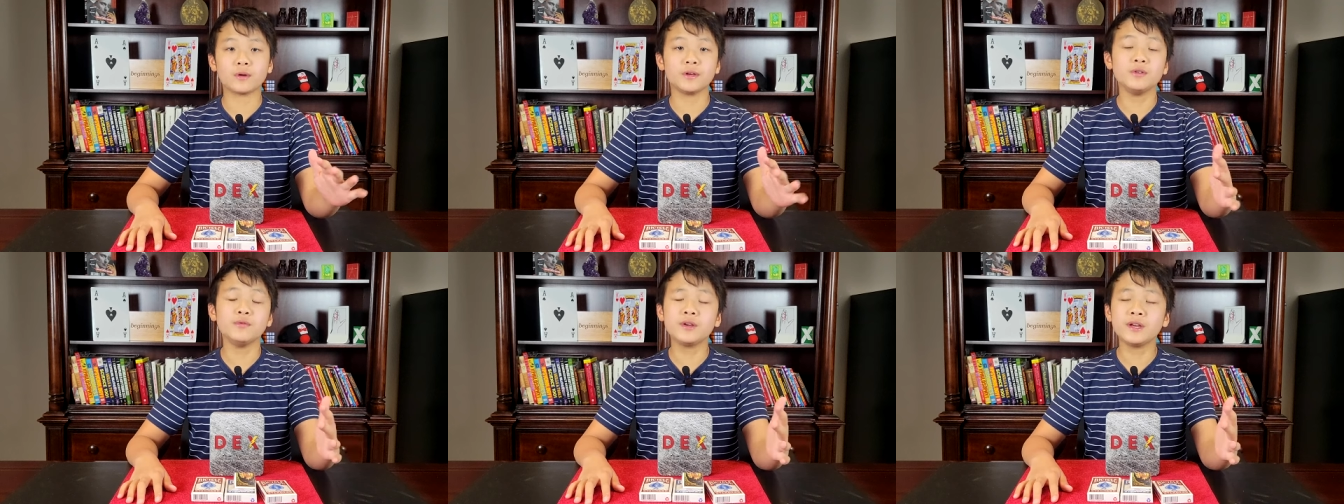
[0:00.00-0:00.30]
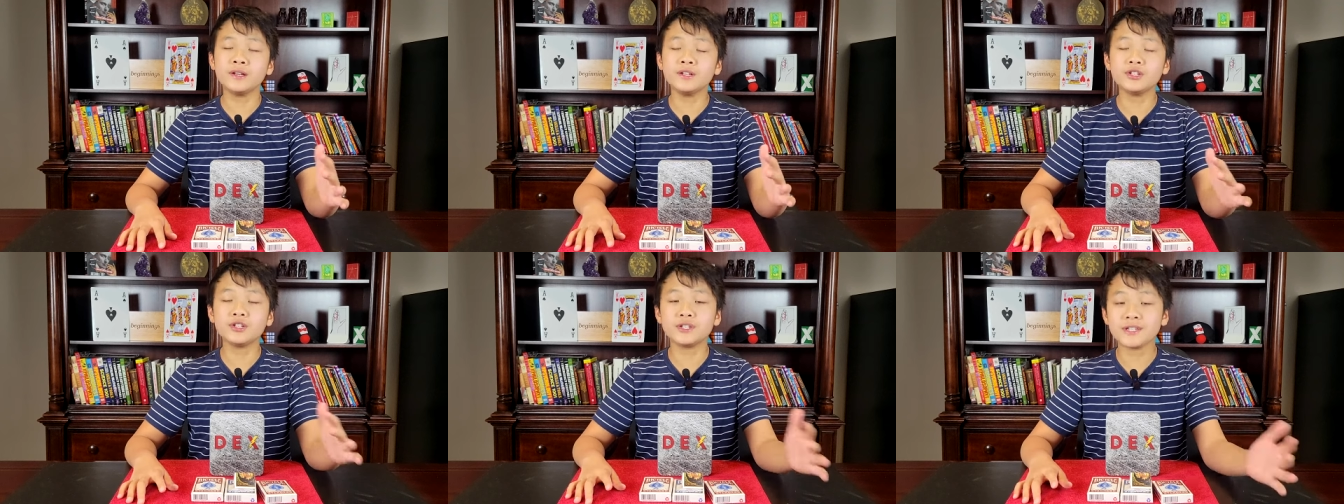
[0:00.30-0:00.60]
You
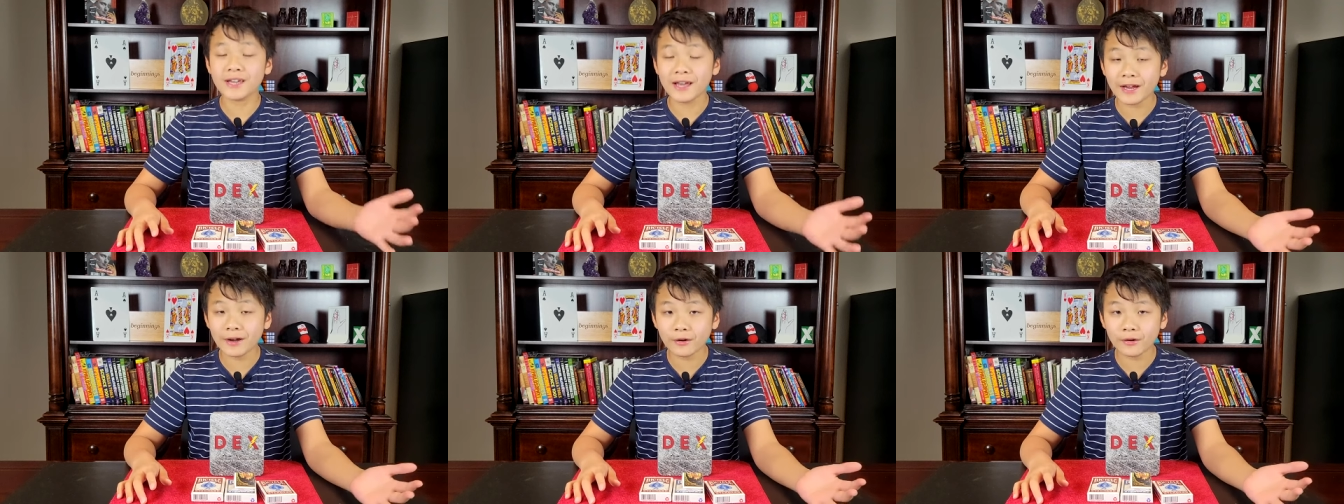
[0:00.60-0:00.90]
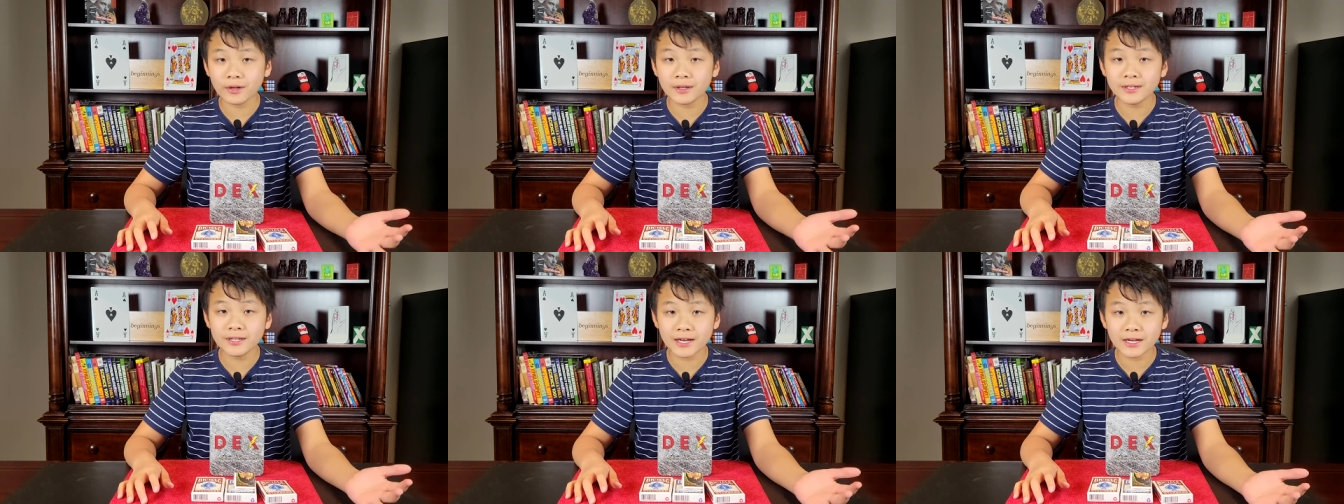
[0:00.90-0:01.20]
can just
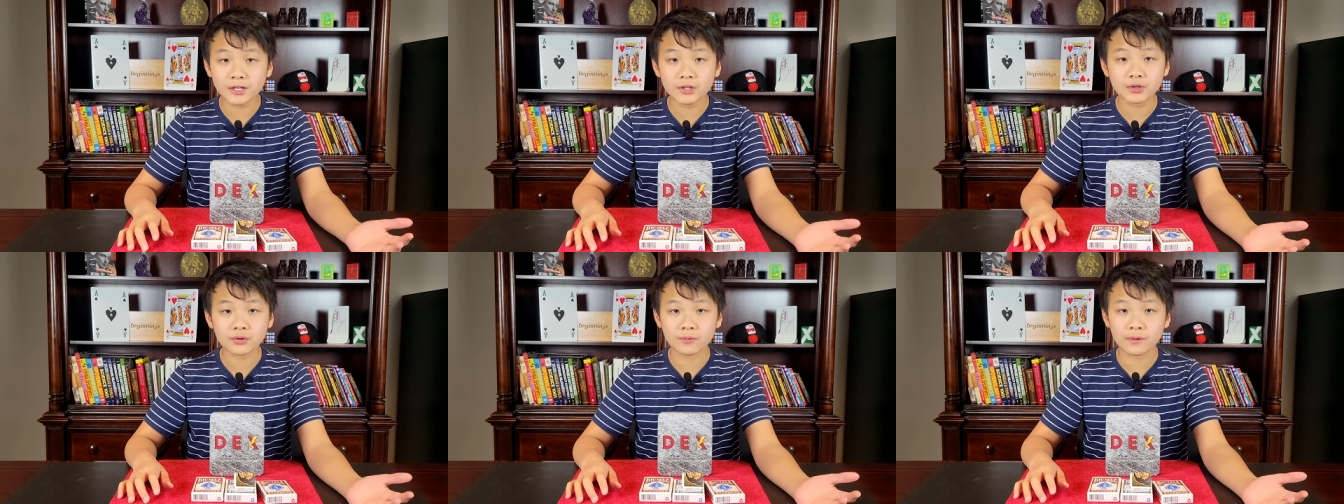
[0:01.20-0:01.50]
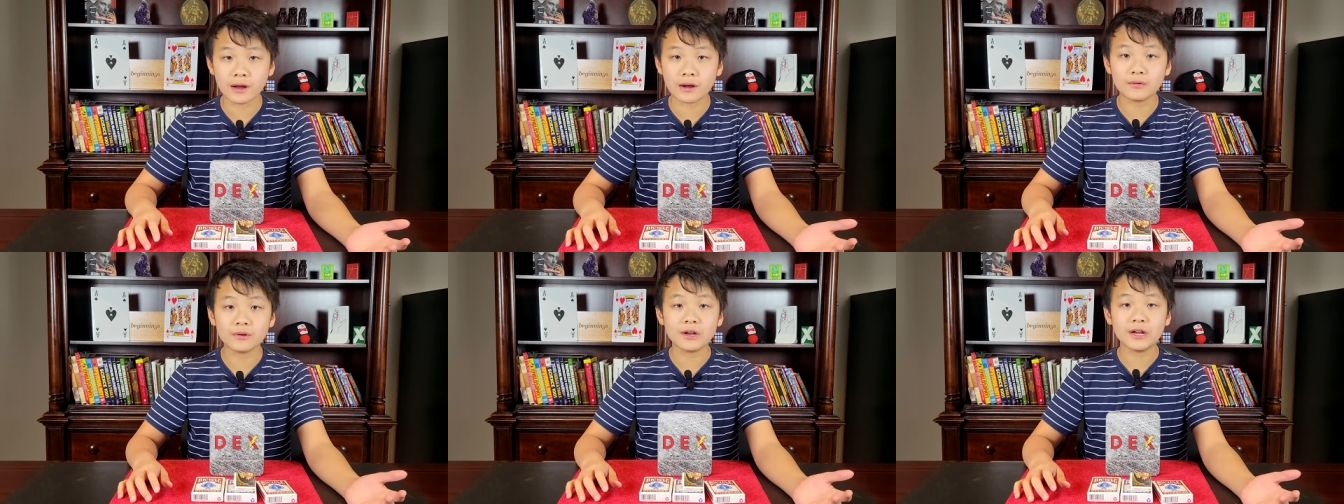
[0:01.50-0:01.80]
carry Dex
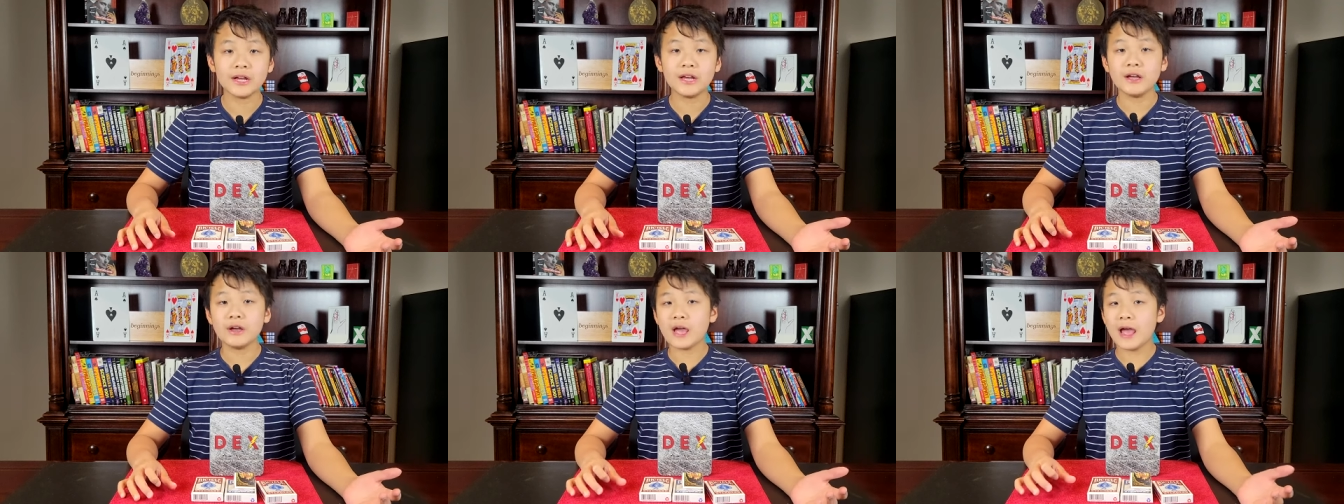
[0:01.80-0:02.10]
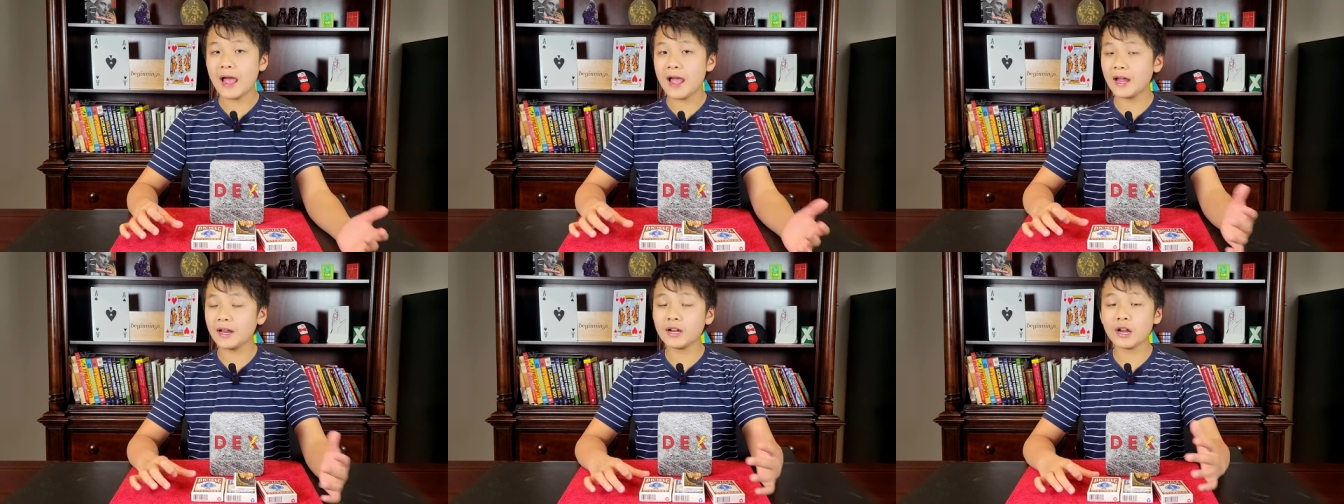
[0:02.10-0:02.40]
around
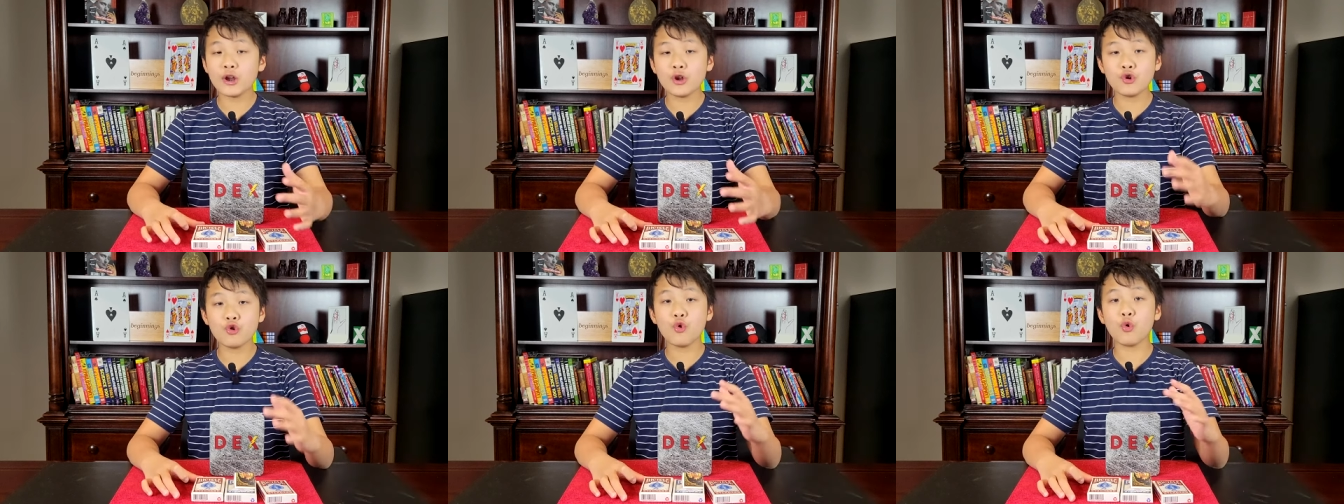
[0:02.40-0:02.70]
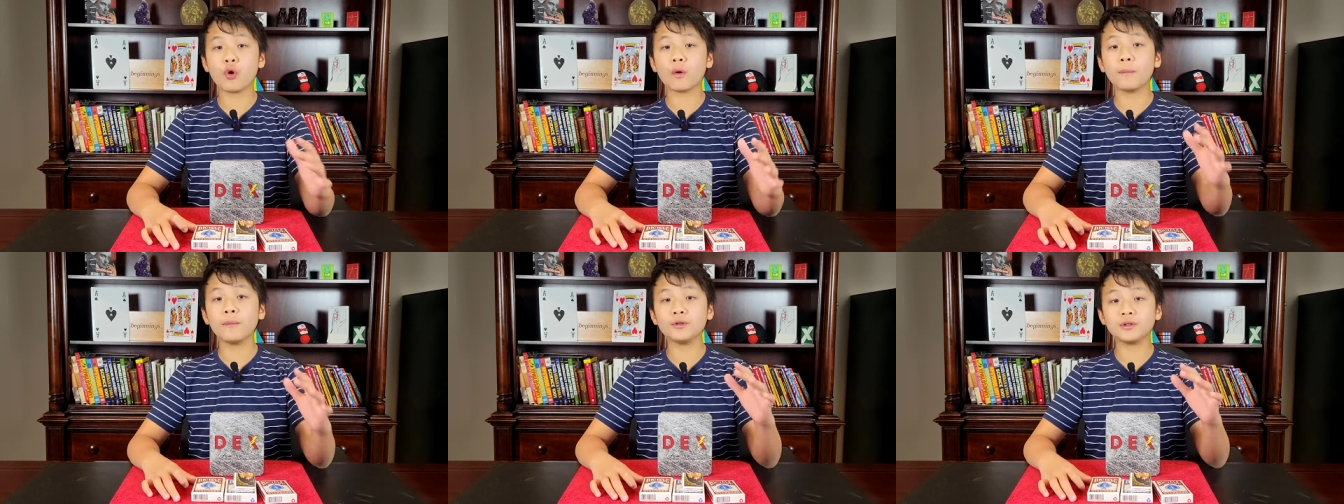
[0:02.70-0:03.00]
and a
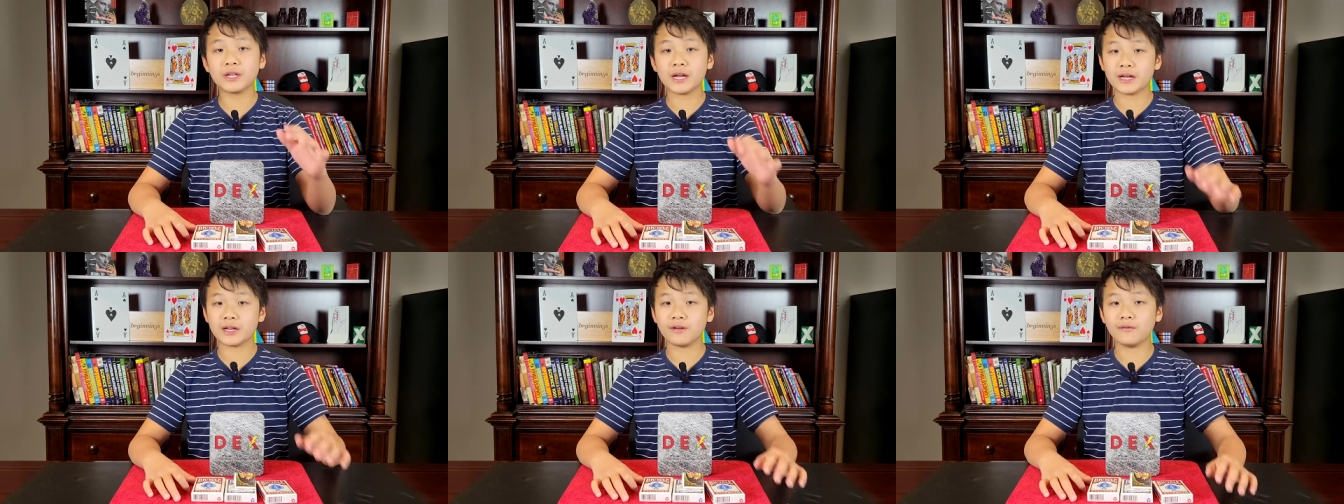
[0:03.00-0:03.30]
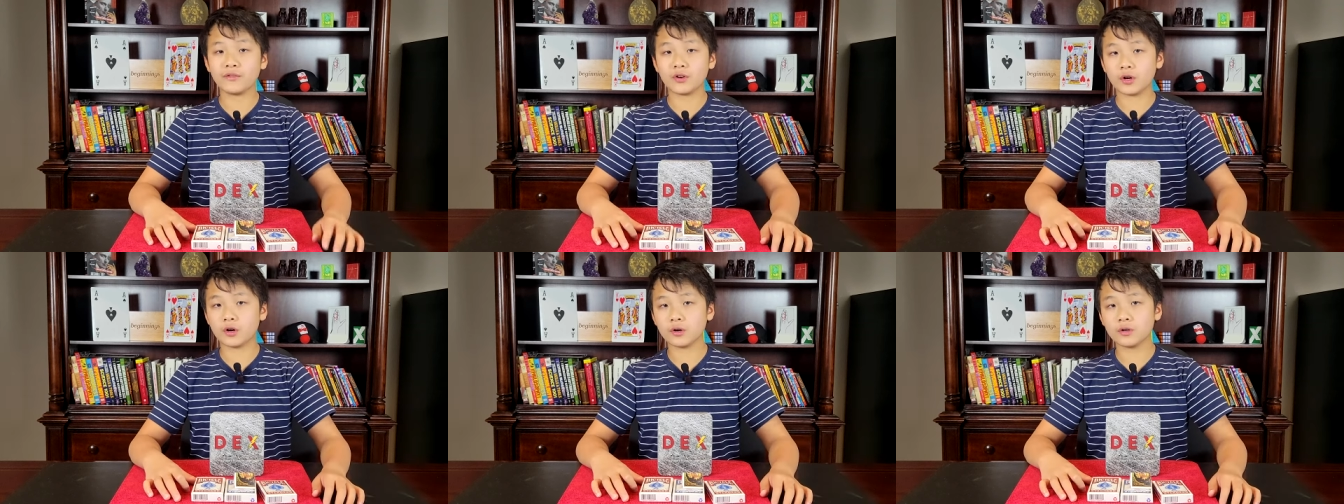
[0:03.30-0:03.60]
normal deck
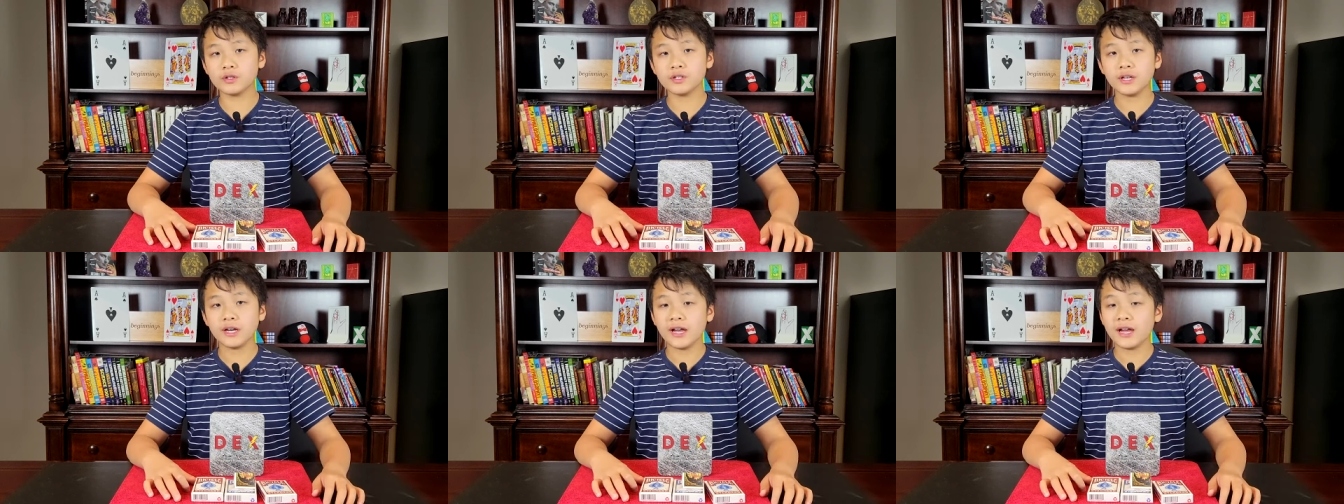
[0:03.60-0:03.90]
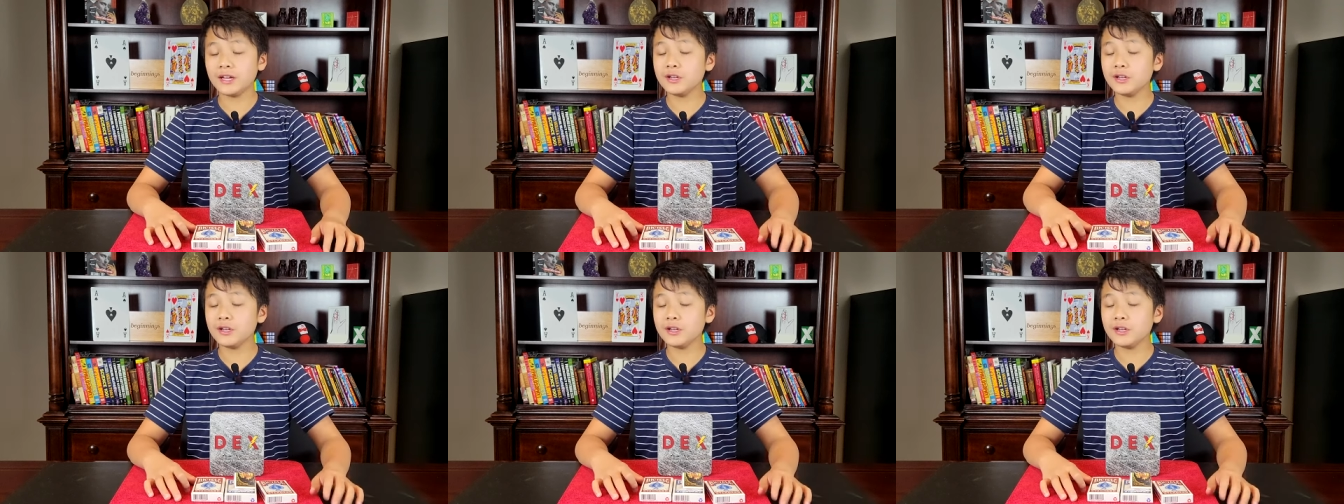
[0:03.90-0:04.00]
of cards,